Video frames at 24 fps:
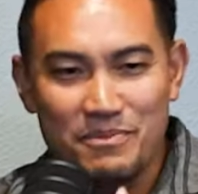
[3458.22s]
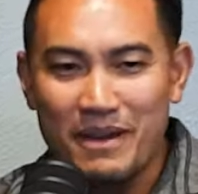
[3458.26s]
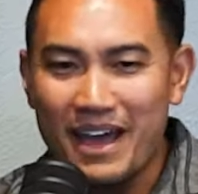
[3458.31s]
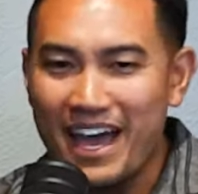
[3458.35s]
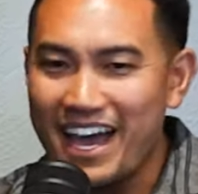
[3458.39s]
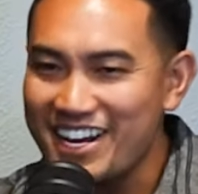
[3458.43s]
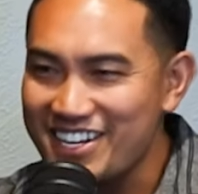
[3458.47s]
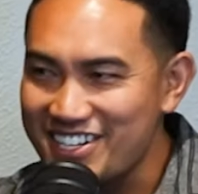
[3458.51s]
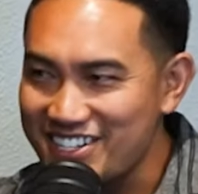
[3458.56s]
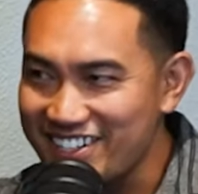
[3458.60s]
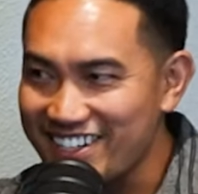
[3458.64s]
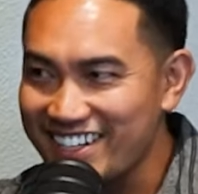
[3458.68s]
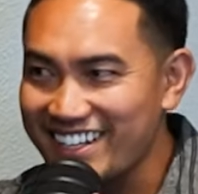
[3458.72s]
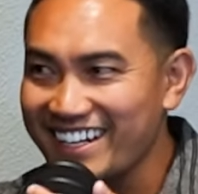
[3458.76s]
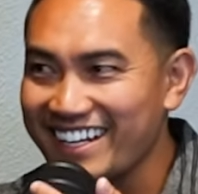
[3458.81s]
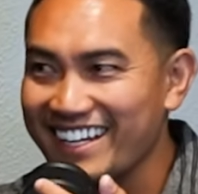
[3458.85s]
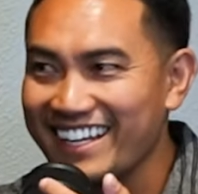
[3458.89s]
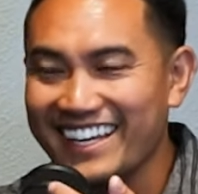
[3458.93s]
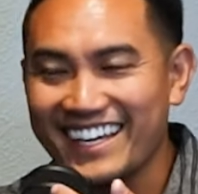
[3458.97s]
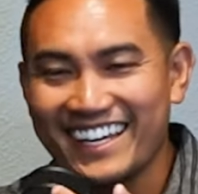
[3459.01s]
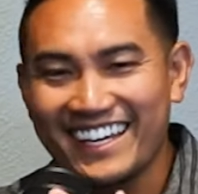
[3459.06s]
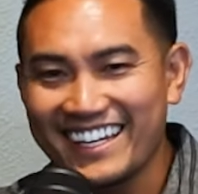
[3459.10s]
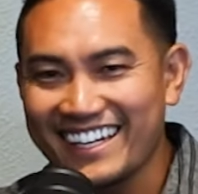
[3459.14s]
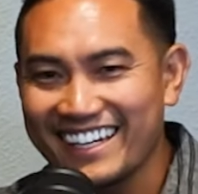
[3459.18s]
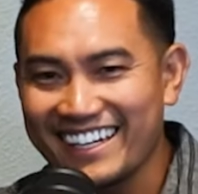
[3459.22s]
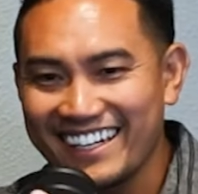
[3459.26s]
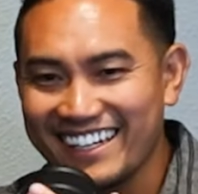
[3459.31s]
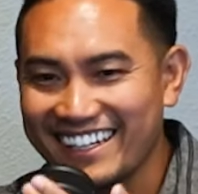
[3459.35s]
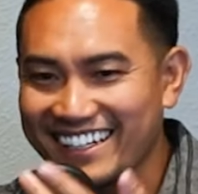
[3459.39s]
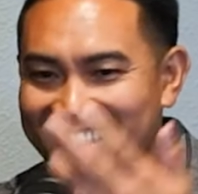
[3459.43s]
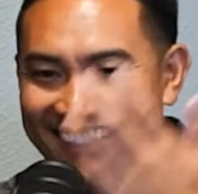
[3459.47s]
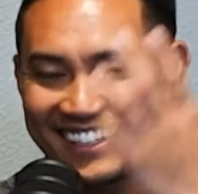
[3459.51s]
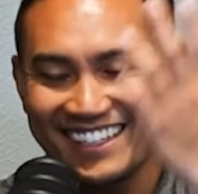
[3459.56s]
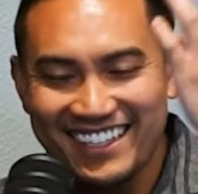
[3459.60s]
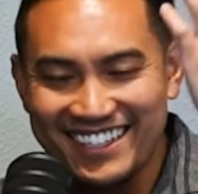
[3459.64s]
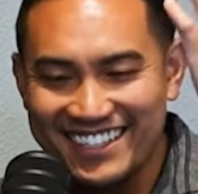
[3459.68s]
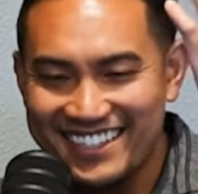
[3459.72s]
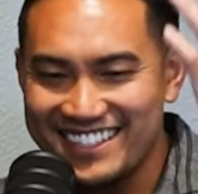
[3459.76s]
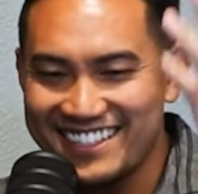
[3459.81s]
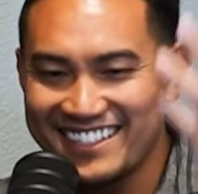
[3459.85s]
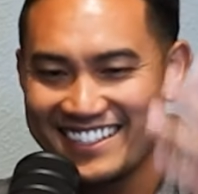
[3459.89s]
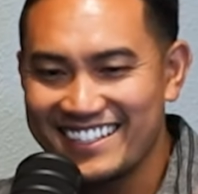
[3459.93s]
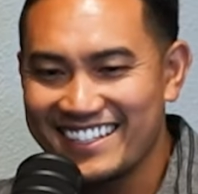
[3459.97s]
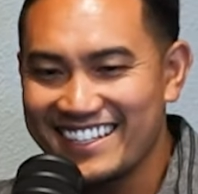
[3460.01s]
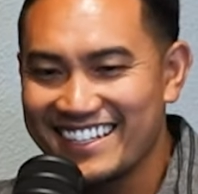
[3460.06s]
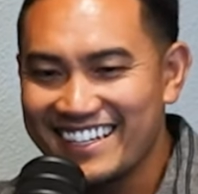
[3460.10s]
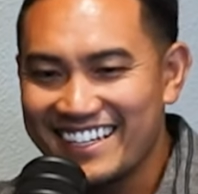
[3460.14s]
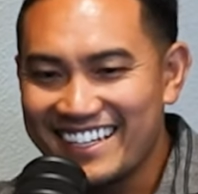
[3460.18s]
you're passionate, and
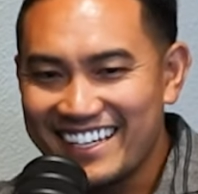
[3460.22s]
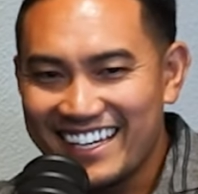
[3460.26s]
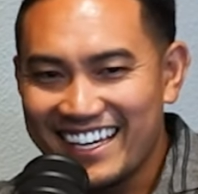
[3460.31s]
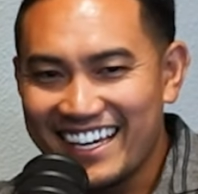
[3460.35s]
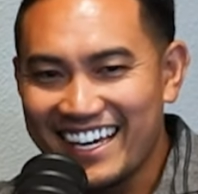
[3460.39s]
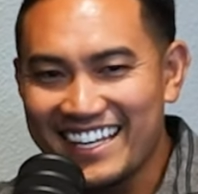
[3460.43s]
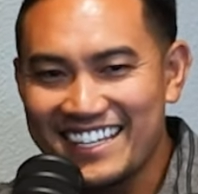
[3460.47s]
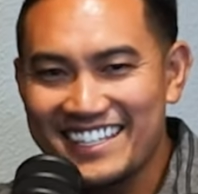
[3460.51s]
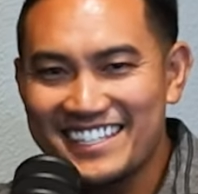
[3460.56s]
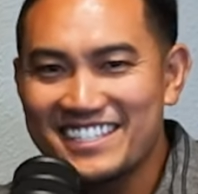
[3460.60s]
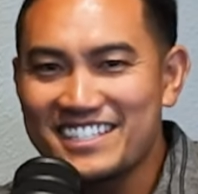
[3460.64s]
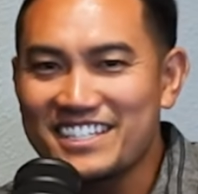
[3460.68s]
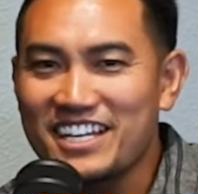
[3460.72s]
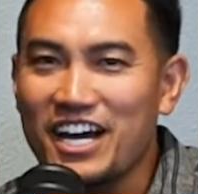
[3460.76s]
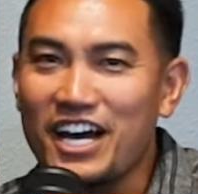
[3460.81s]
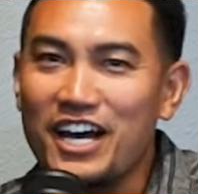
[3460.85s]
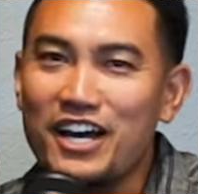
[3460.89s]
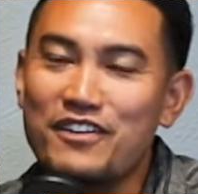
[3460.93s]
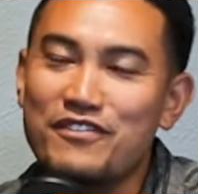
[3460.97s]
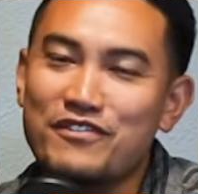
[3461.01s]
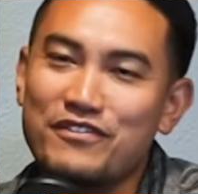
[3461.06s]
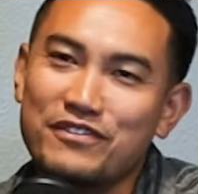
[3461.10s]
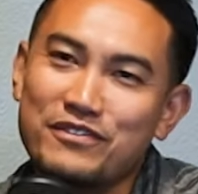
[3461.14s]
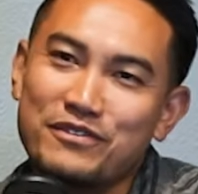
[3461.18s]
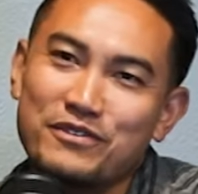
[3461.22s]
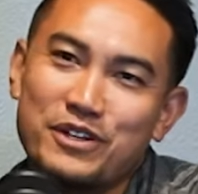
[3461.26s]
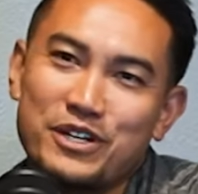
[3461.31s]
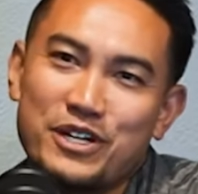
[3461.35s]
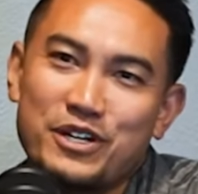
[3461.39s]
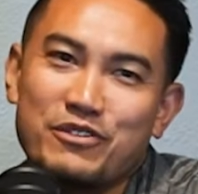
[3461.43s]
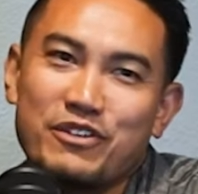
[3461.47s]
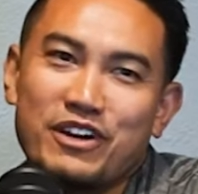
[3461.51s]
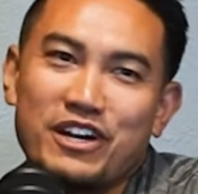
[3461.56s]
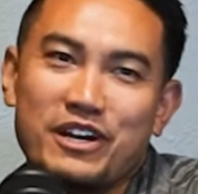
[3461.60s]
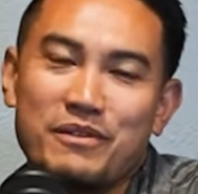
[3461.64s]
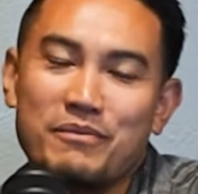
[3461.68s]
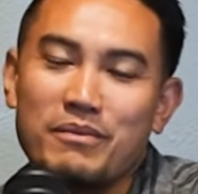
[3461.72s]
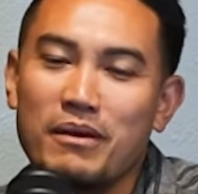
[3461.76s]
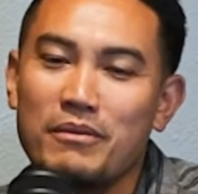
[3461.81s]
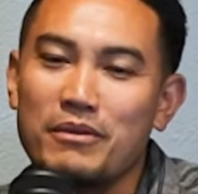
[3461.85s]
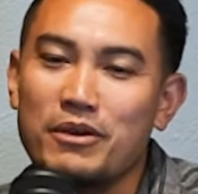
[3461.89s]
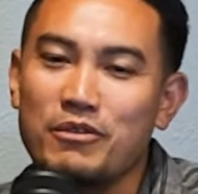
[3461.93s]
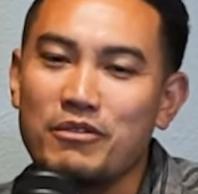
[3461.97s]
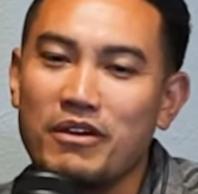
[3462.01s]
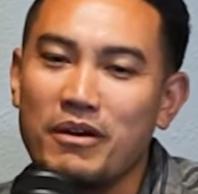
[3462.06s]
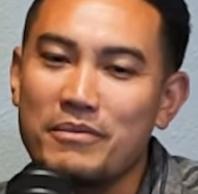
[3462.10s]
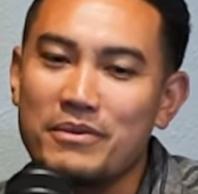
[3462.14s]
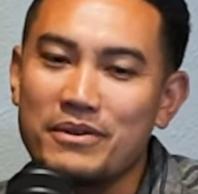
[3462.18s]
it's tough when you're running a
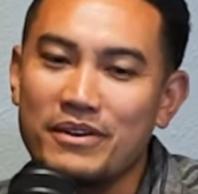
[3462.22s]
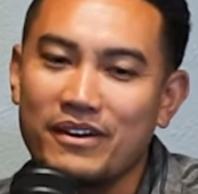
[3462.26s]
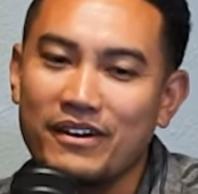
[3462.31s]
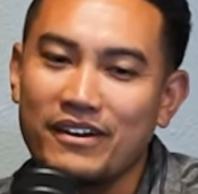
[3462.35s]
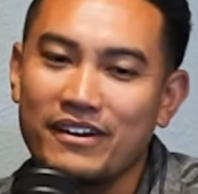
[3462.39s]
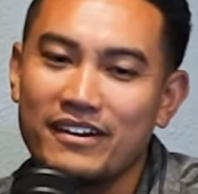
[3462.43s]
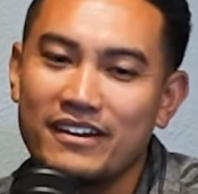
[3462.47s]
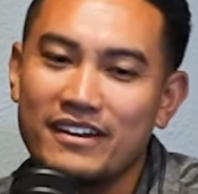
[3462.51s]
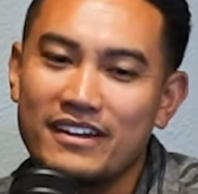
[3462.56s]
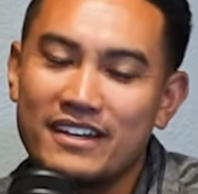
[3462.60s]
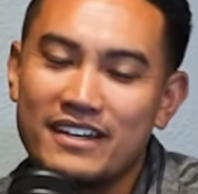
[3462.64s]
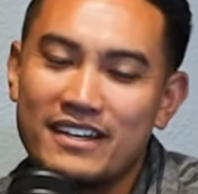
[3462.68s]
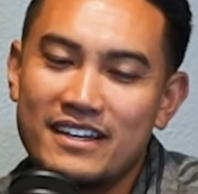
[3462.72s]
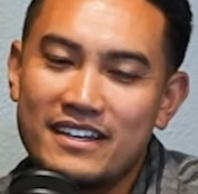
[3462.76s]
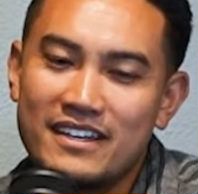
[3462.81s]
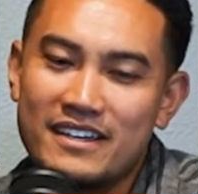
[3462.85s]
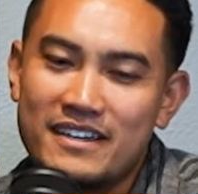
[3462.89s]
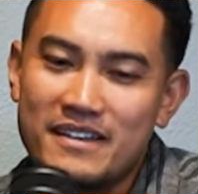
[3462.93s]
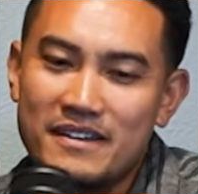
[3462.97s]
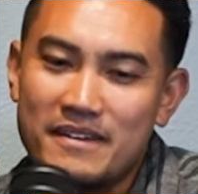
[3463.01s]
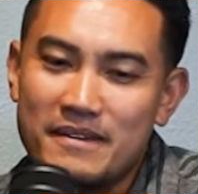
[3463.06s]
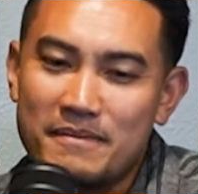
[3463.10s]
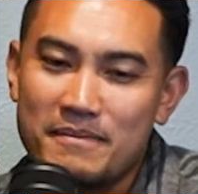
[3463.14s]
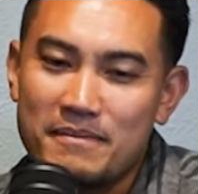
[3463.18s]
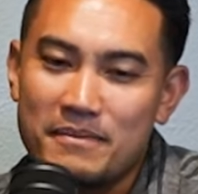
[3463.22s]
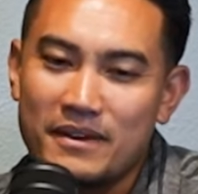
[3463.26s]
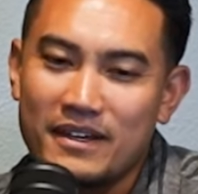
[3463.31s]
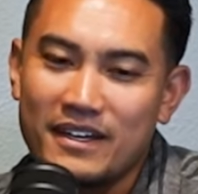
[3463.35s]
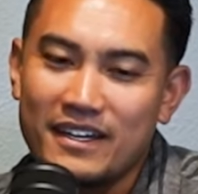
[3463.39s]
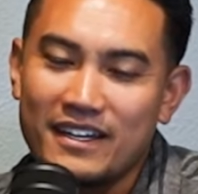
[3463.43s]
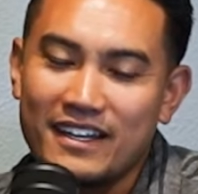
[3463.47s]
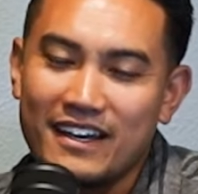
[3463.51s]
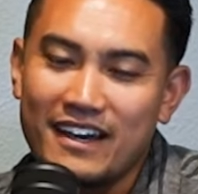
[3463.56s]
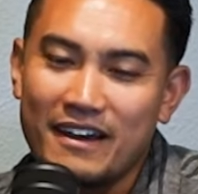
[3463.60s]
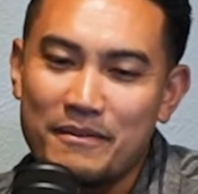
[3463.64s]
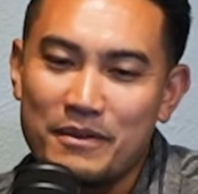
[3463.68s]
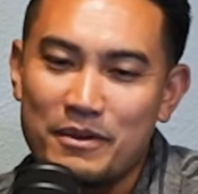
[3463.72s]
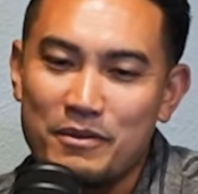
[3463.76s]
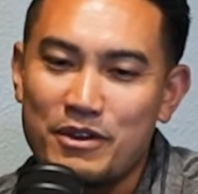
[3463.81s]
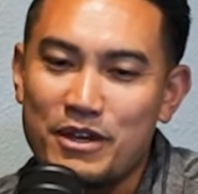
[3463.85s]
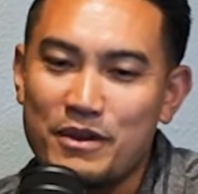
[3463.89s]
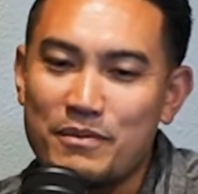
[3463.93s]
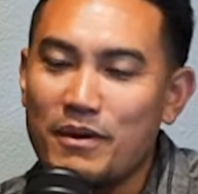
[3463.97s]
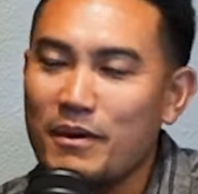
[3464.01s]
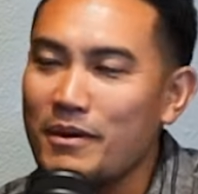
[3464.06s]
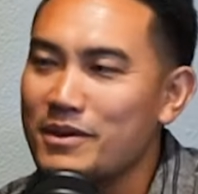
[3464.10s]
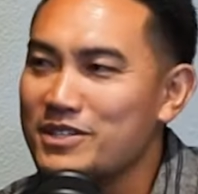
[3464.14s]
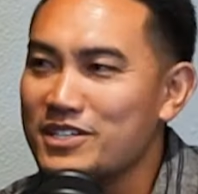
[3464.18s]
public webinar. But I mean, we
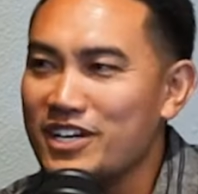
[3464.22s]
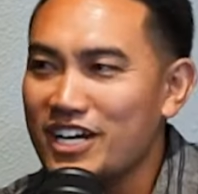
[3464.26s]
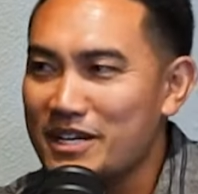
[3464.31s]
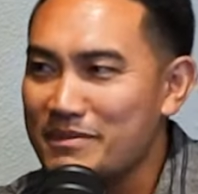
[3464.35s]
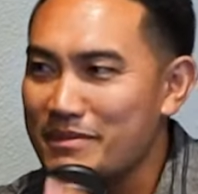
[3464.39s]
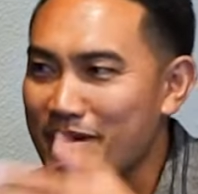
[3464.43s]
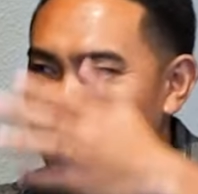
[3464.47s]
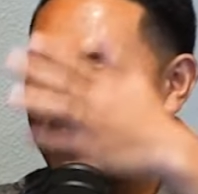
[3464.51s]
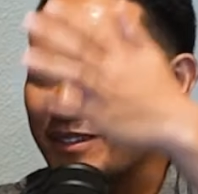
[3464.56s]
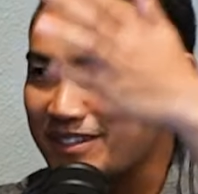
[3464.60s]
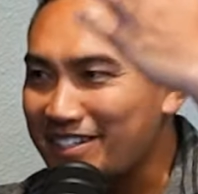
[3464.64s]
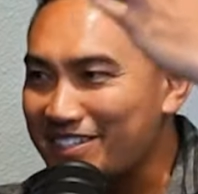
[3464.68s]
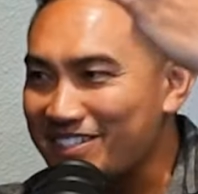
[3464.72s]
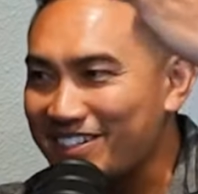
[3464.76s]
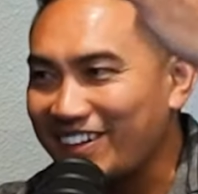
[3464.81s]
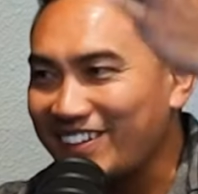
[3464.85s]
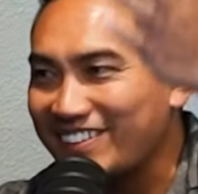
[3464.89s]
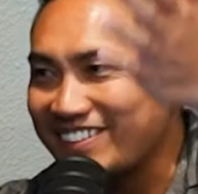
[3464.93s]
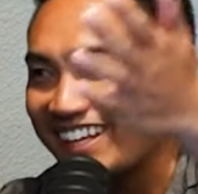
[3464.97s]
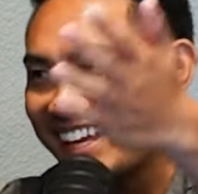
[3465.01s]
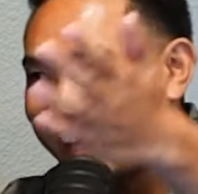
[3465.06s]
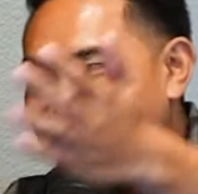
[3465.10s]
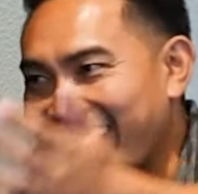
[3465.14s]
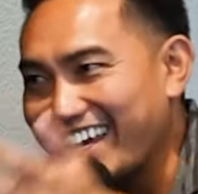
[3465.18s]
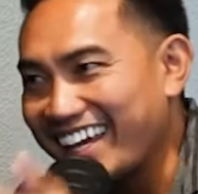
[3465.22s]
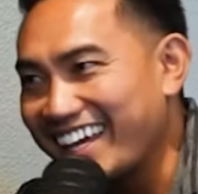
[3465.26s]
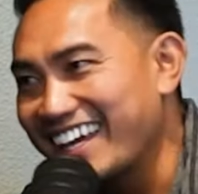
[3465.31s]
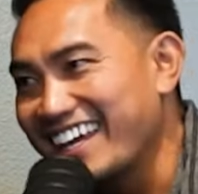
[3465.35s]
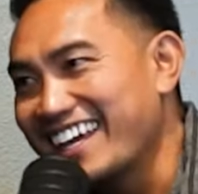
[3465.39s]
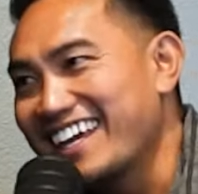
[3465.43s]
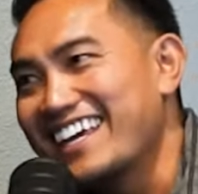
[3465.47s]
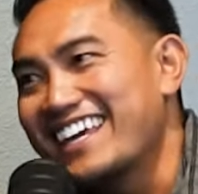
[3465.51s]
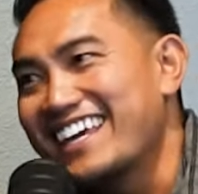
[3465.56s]
could probably talk about this all day.